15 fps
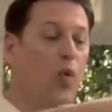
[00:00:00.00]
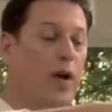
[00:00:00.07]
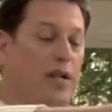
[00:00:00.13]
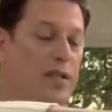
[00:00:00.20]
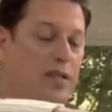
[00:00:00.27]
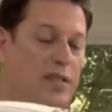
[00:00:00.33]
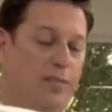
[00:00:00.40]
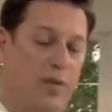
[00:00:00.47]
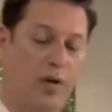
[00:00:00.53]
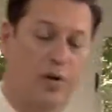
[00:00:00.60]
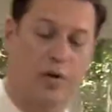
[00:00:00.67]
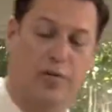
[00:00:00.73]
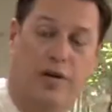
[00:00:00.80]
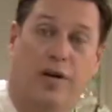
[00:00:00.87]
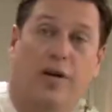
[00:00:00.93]
wooden
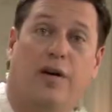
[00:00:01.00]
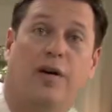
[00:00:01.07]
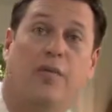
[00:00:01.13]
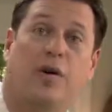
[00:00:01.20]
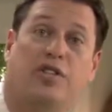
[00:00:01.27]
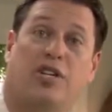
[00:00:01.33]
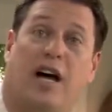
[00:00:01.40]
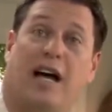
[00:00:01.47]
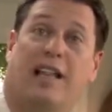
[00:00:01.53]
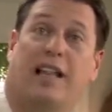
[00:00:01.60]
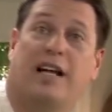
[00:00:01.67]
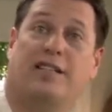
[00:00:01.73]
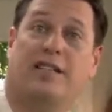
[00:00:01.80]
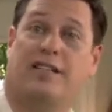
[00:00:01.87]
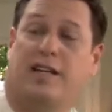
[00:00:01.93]
spoon, which I
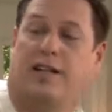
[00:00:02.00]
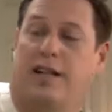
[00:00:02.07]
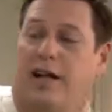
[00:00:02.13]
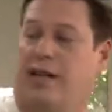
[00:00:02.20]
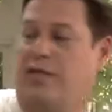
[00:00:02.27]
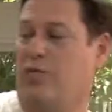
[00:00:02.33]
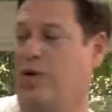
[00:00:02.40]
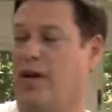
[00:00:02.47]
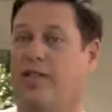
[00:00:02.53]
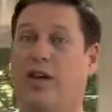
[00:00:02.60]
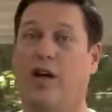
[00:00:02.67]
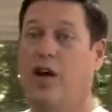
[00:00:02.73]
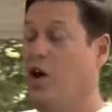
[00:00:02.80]
like to deglaze with,